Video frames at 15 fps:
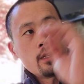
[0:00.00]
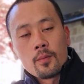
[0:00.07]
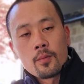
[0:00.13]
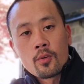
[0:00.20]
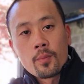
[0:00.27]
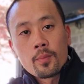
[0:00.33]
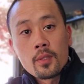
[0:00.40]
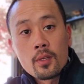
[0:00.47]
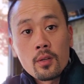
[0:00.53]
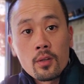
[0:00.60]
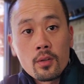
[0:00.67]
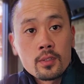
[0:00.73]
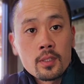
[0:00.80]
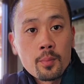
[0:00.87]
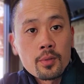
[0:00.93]
in
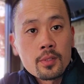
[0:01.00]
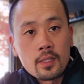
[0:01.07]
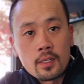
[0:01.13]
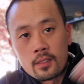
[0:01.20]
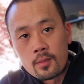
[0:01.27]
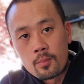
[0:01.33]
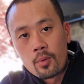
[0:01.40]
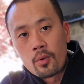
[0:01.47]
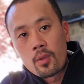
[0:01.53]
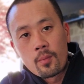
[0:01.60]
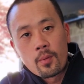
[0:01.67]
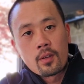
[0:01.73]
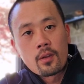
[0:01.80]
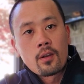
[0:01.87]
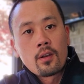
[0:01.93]
crypto, 10% into
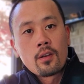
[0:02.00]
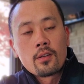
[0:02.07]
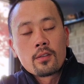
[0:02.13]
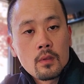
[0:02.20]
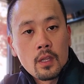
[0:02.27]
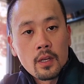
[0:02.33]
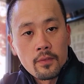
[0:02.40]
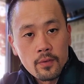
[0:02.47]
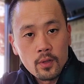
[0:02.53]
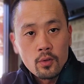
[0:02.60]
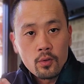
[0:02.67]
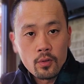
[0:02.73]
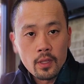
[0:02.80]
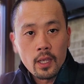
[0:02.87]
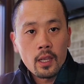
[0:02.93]
Pokemon cards. And if you
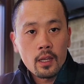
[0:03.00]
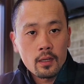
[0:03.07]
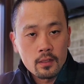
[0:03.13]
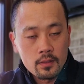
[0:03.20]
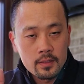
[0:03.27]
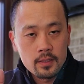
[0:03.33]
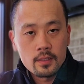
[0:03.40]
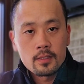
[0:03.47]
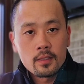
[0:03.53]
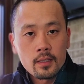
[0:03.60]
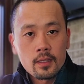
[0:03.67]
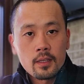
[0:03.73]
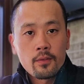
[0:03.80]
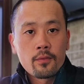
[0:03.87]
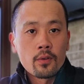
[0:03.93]
do that
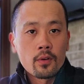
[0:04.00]
consistently for